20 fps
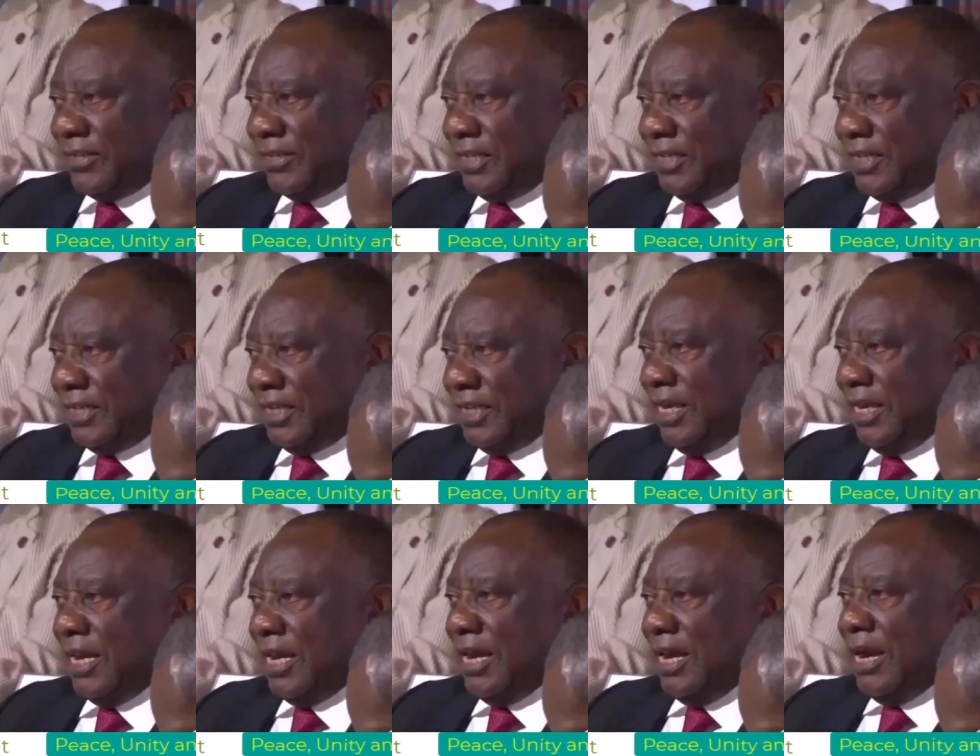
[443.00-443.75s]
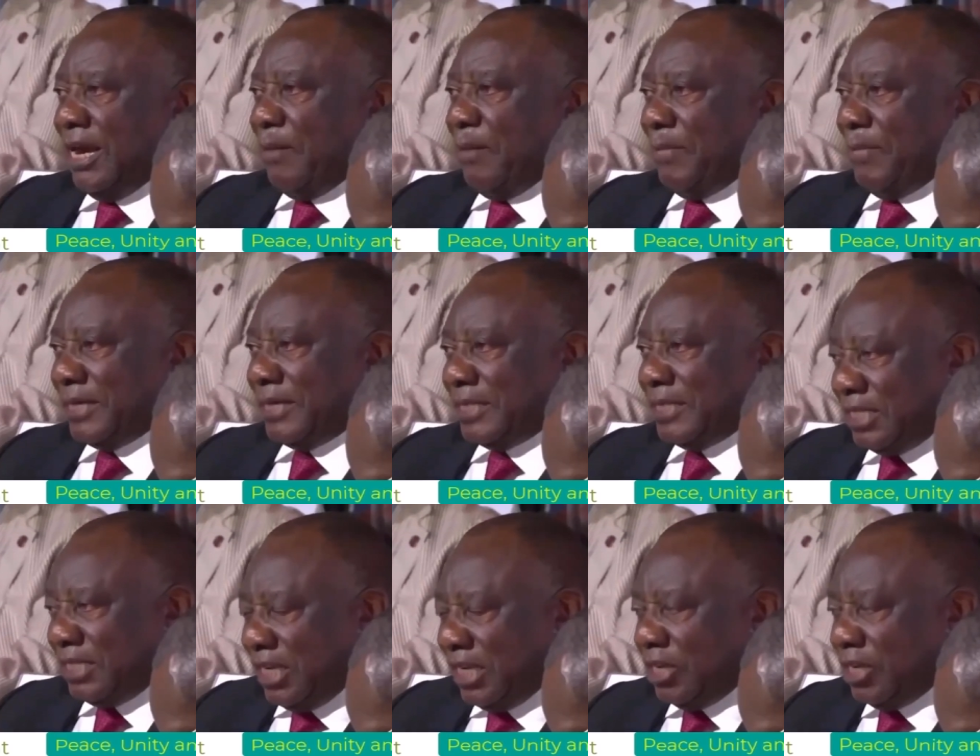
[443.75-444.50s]
particularly the
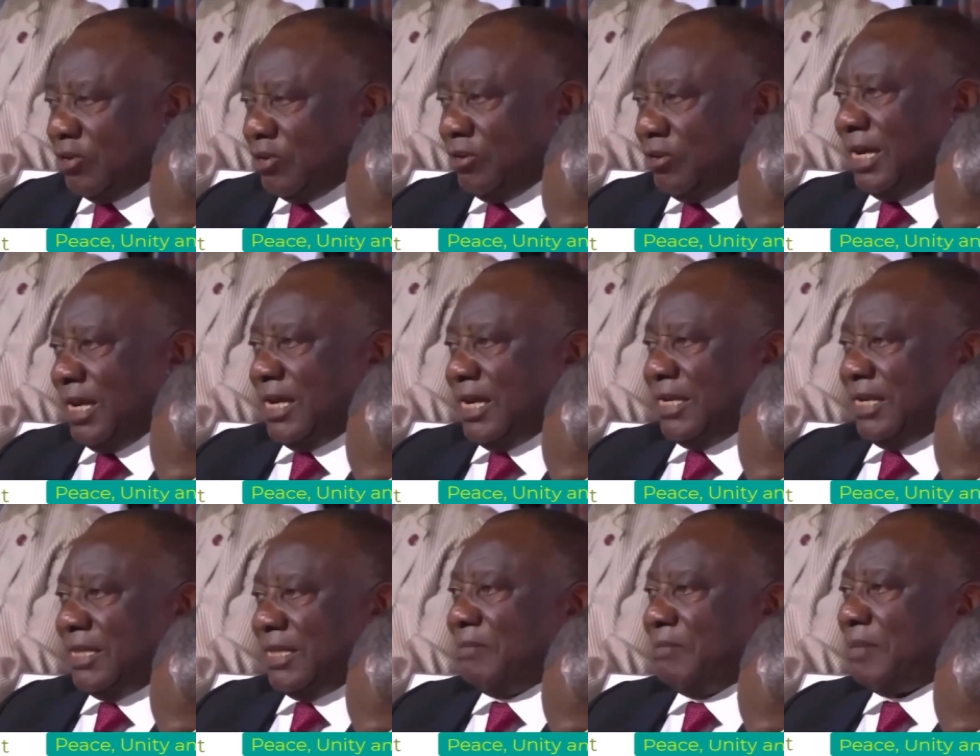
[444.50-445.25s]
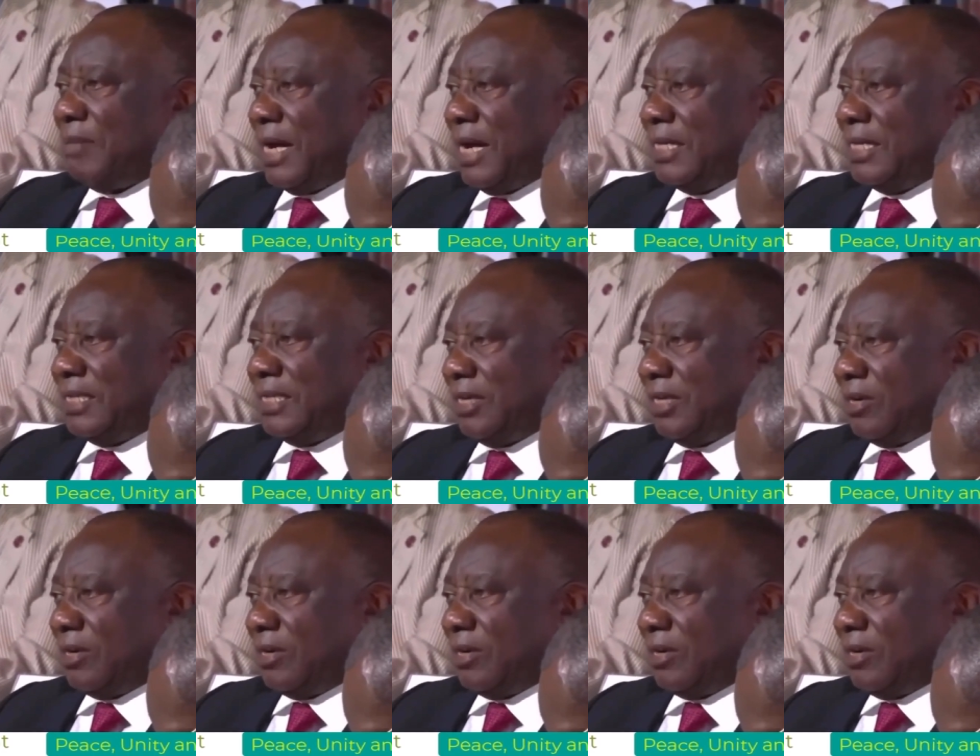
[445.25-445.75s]
mighty Congo River.